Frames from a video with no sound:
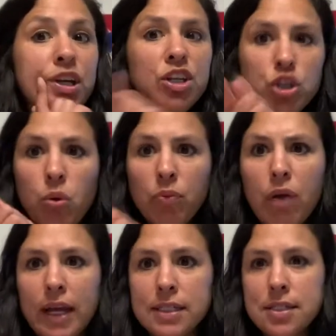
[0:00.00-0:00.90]
You are
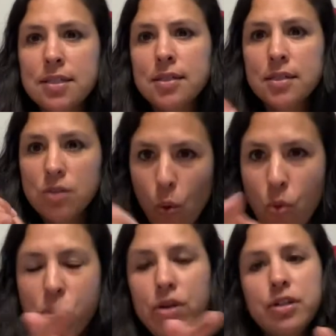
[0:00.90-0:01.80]
right. It's
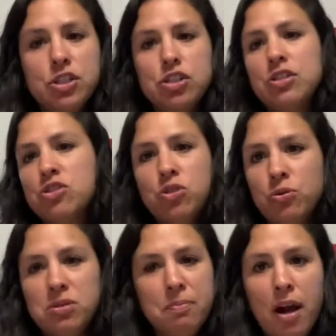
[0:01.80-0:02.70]
orange. So
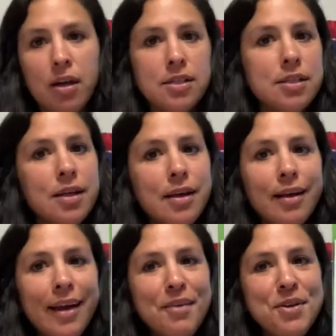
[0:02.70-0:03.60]
smart.
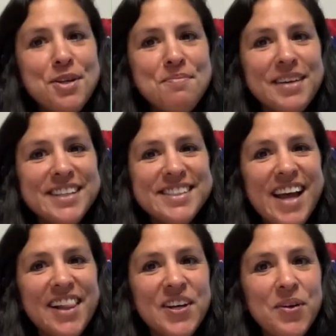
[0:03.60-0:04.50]
And when you mix
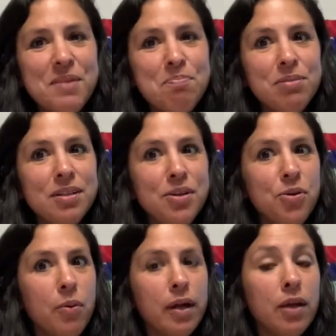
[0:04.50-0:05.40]
yellow and blue,
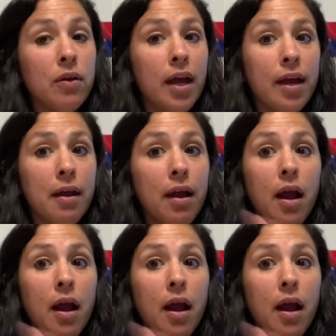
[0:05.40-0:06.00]
what do you get?